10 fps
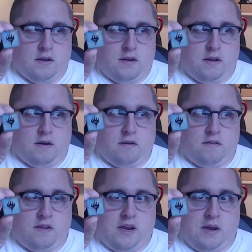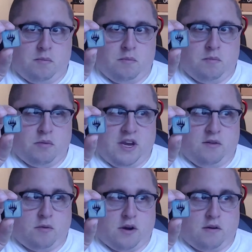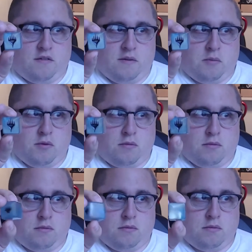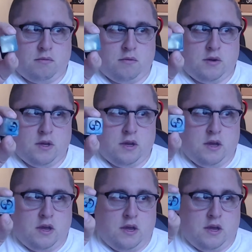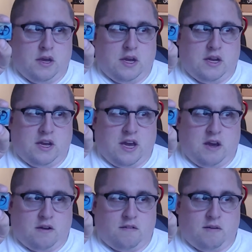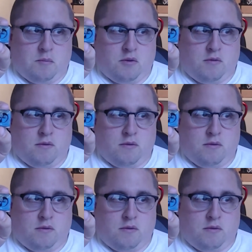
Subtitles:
There's the Planeswalker symbol and the Chaos symbol.